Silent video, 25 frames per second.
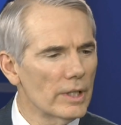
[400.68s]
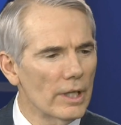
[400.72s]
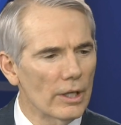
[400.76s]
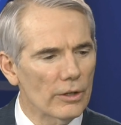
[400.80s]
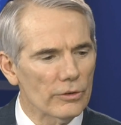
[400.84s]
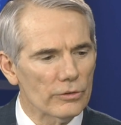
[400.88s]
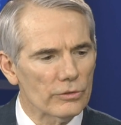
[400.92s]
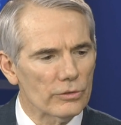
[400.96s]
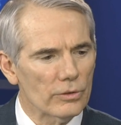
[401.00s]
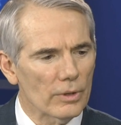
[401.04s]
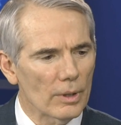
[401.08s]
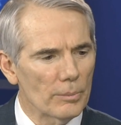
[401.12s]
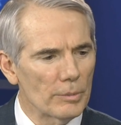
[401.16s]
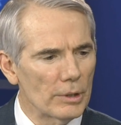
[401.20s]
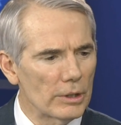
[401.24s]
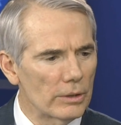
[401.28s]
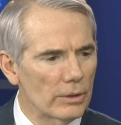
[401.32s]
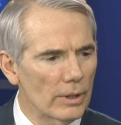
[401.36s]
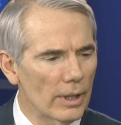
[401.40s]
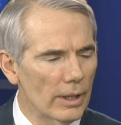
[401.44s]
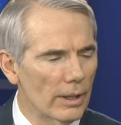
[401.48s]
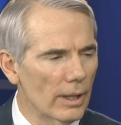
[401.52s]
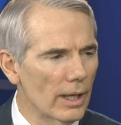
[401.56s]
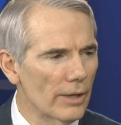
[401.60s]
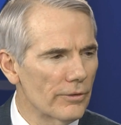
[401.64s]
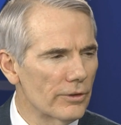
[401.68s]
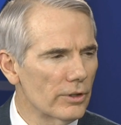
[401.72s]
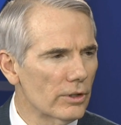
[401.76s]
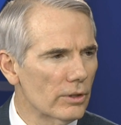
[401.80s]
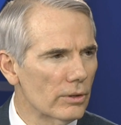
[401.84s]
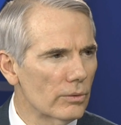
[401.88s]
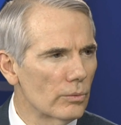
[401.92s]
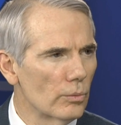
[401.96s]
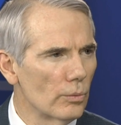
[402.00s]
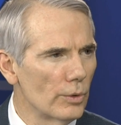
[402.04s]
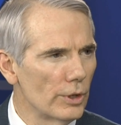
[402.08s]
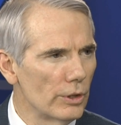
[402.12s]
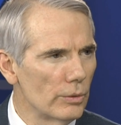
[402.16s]
Yes, I mean, I, I,
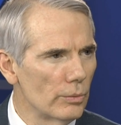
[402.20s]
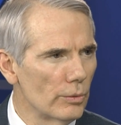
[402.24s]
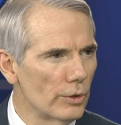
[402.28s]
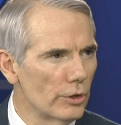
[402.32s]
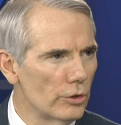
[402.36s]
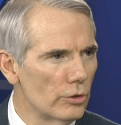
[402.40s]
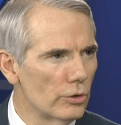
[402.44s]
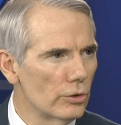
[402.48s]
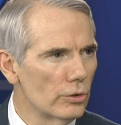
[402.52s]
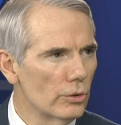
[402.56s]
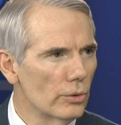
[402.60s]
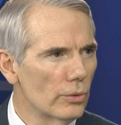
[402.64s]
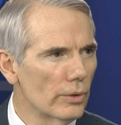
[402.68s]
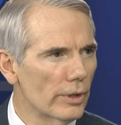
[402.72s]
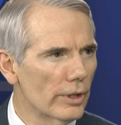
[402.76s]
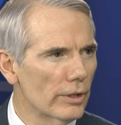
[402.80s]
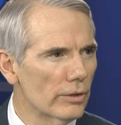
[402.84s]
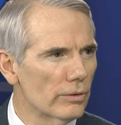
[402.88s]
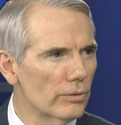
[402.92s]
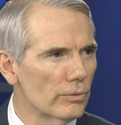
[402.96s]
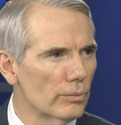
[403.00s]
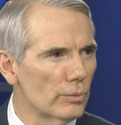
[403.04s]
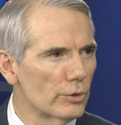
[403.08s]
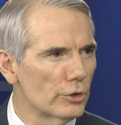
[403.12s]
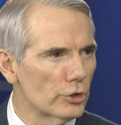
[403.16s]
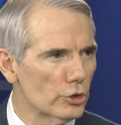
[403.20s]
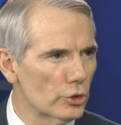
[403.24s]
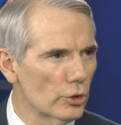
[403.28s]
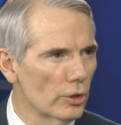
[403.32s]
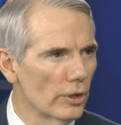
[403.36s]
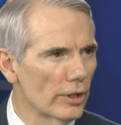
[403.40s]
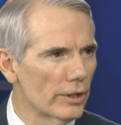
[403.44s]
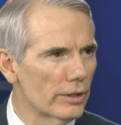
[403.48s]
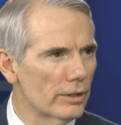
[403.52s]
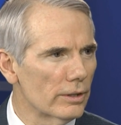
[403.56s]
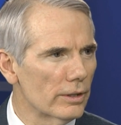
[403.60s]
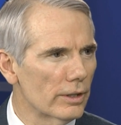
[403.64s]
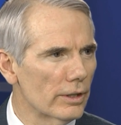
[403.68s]
think we, we do and we
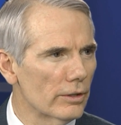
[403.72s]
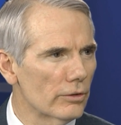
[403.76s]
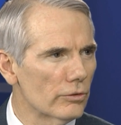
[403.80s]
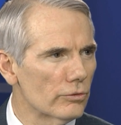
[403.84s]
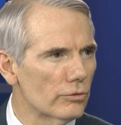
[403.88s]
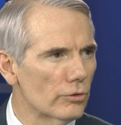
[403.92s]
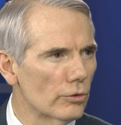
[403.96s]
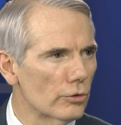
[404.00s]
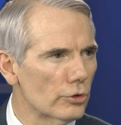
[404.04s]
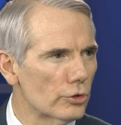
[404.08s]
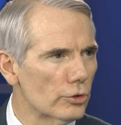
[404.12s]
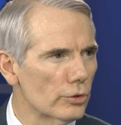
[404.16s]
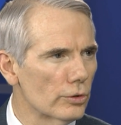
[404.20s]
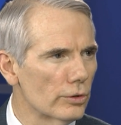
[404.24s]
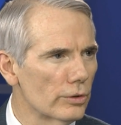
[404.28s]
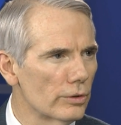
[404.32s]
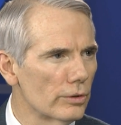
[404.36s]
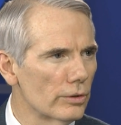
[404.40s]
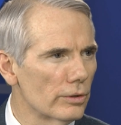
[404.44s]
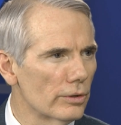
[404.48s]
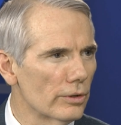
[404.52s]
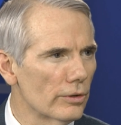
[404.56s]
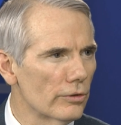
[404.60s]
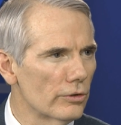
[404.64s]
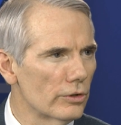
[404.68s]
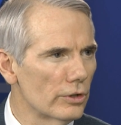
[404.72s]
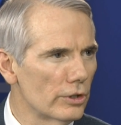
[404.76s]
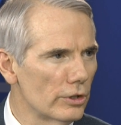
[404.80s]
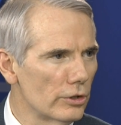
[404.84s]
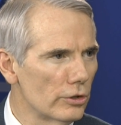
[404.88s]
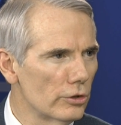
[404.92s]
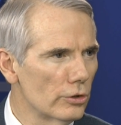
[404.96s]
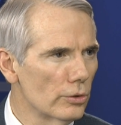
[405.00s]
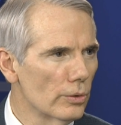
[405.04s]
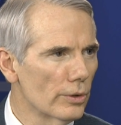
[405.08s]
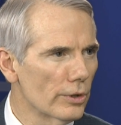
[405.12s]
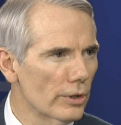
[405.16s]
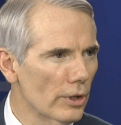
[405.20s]
should, and so should the
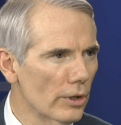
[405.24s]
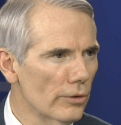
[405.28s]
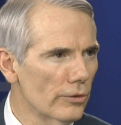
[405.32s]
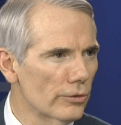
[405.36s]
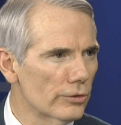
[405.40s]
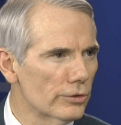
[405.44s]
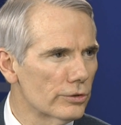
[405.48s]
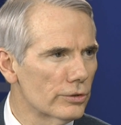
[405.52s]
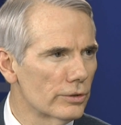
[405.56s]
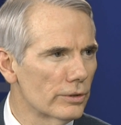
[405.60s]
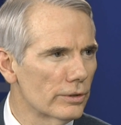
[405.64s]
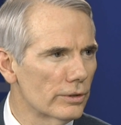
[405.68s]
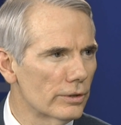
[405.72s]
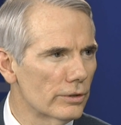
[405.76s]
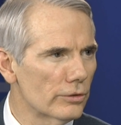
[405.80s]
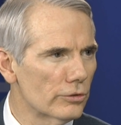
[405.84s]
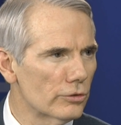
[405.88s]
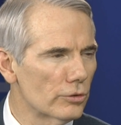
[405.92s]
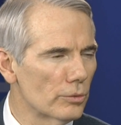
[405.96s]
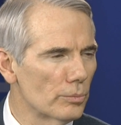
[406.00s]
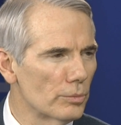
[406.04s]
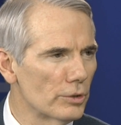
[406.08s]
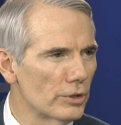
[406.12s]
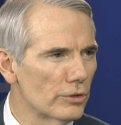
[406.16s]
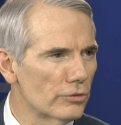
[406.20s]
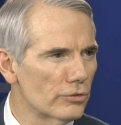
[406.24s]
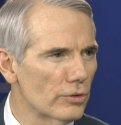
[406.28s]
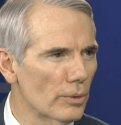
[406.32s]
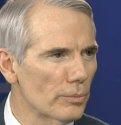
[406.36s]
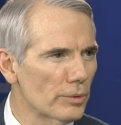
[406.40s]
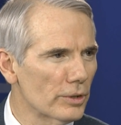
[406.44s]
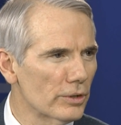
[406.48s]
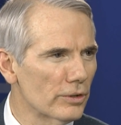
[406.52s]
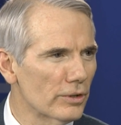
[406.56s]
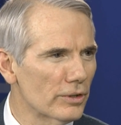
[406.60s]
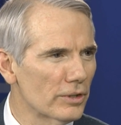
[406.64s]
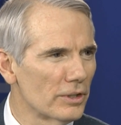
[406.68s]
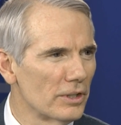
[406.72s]
EU and others. It should be
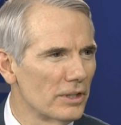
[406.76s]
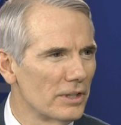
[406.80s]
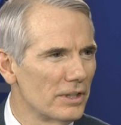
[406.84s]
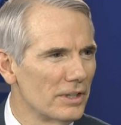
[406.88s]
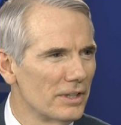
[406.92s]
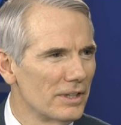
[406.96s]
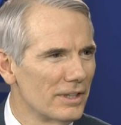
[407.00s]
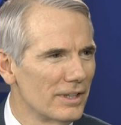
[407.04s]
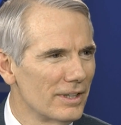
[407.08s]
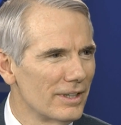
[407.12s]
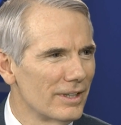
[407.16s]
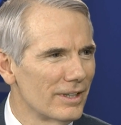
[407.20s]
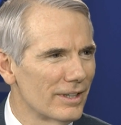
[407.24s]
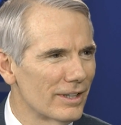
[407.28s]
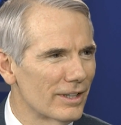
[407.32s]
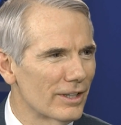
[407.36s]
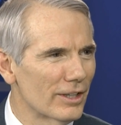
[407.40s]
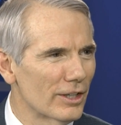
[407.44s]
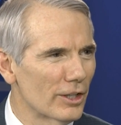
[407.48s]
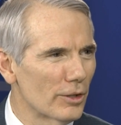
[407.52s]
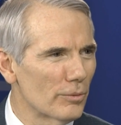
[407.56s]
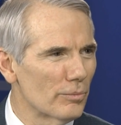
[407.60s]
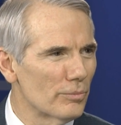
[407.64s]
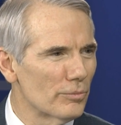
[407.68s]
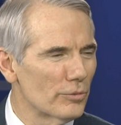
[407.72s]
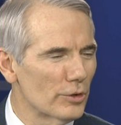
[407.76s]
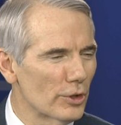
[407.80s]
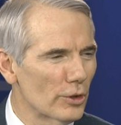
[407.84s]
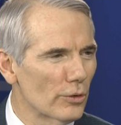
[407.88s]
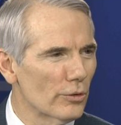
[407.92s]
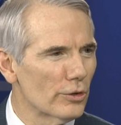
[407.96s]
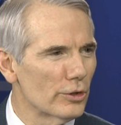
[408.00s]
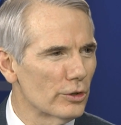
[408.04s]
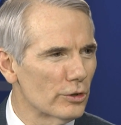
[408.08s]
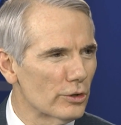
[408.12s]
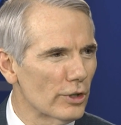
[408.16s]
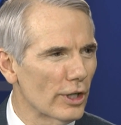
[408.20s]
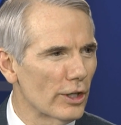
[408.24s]
something that, you know,
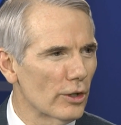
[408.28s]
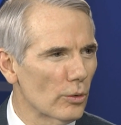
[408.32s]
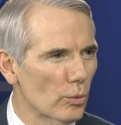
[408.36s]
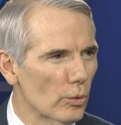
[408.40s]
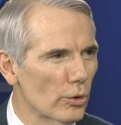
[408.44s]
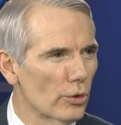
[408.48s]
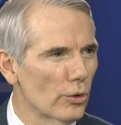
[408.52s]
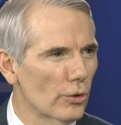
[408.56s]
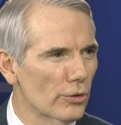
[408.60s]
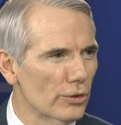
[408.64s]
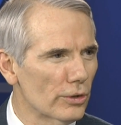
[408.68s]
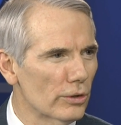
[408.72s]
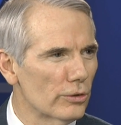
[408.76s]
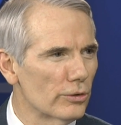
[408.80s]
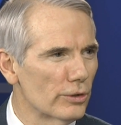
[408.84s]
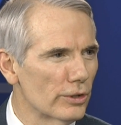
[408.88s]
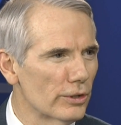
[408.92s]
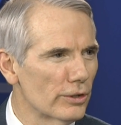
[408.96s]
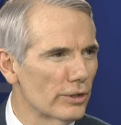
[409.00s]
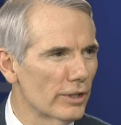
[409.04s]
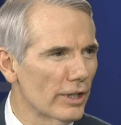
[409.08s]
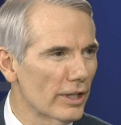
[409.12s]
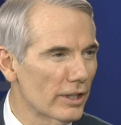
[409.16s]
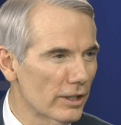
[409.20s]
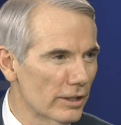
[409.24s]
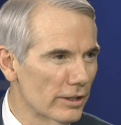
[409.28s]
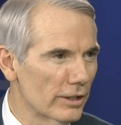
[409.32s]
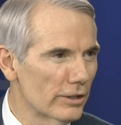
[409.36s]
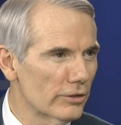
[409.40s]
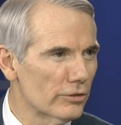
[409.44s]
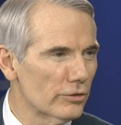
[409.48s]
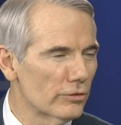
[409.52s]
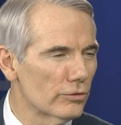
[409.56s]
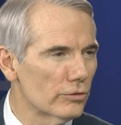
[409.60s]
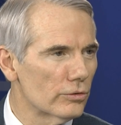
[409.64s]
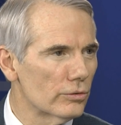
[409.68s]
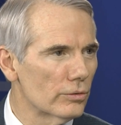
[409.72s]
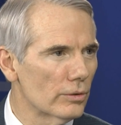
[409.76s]
the entire world, including the United
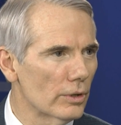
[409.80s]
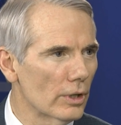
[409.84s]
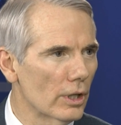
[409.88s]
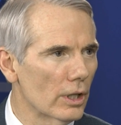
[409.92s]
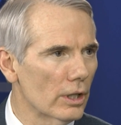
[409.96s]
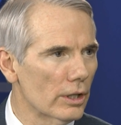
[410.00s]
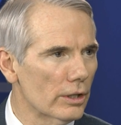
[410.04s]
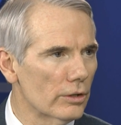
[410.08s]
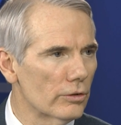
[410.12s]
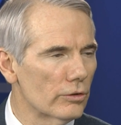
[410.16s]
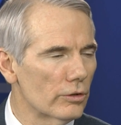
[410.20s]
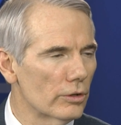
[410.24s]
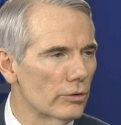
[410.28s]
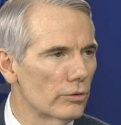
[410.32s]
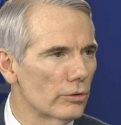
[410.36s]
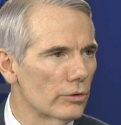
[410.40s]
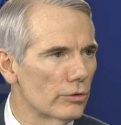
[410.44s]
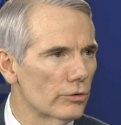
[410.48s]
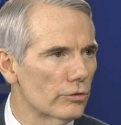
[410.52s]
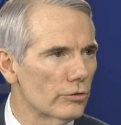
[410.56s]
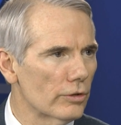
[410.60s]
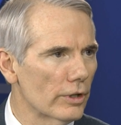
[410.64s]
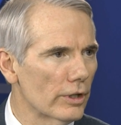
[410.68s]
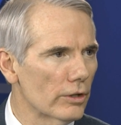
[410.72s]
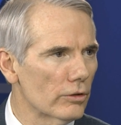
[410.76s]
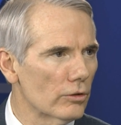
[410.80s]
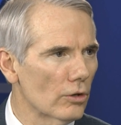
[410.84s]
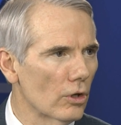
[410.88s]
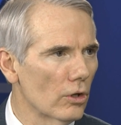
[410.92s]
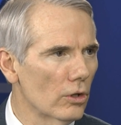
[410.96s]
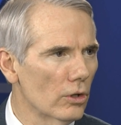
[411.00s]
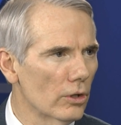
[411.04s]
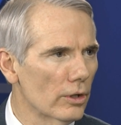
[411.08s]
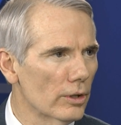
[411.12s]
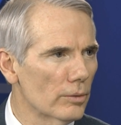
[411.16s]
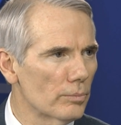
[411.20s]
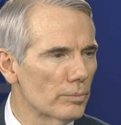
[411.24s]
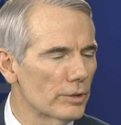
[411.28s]
Nations, continue to stand
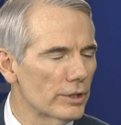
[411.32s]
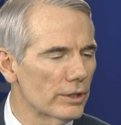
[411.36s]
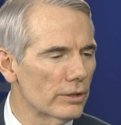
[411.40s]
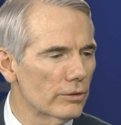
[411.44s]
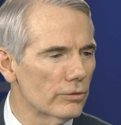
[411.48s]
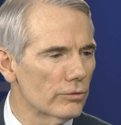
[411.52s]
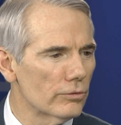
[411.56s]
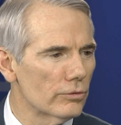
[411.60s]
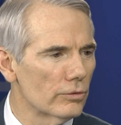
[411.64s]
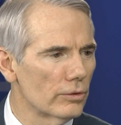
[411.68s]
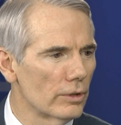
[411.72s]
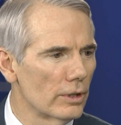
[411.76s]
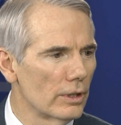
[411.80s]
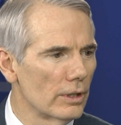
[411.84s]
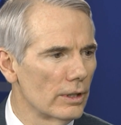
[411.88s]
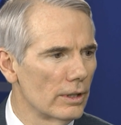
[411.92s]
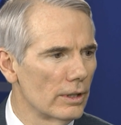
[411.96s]
tall on because